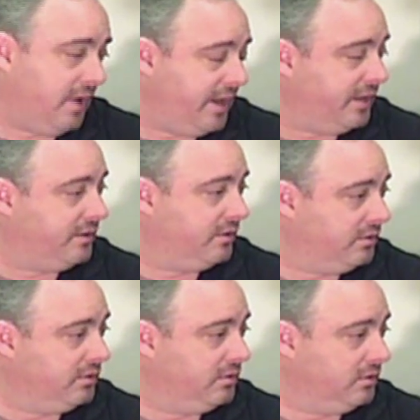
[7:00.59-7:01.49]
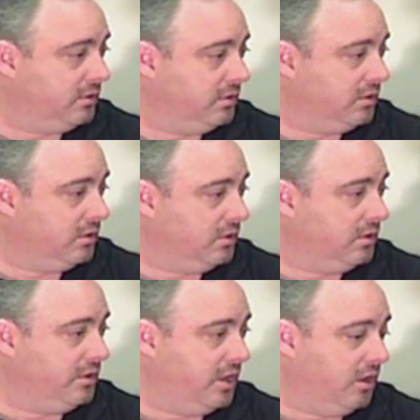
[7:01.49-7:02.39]
of credit.
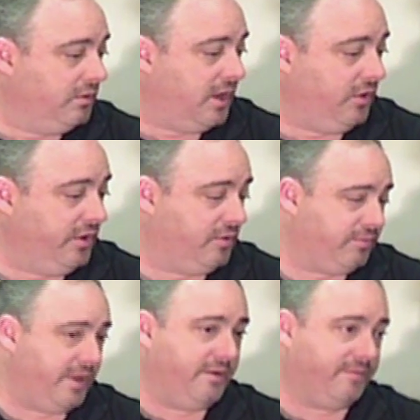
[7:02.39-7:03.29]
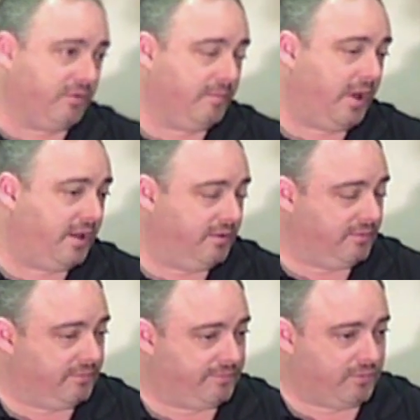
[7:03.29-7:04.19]
Not only credit for
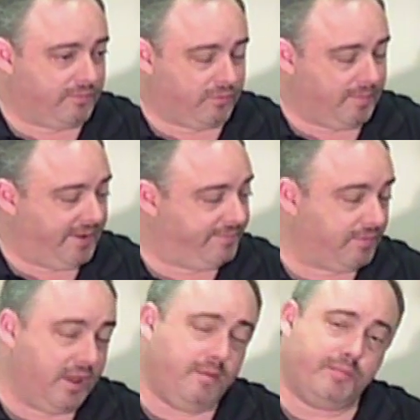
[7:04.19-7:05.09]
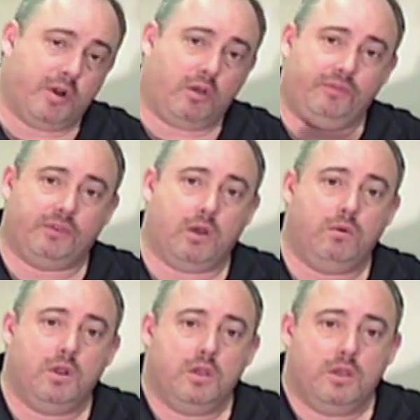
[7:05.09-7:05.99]
my friend, but
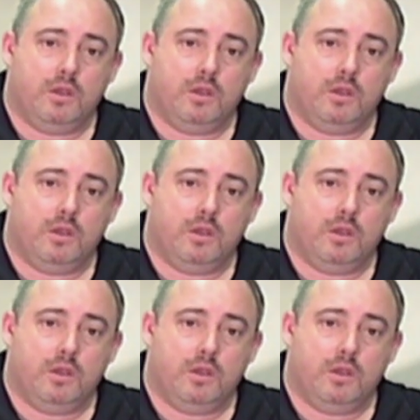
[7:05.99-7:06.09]
also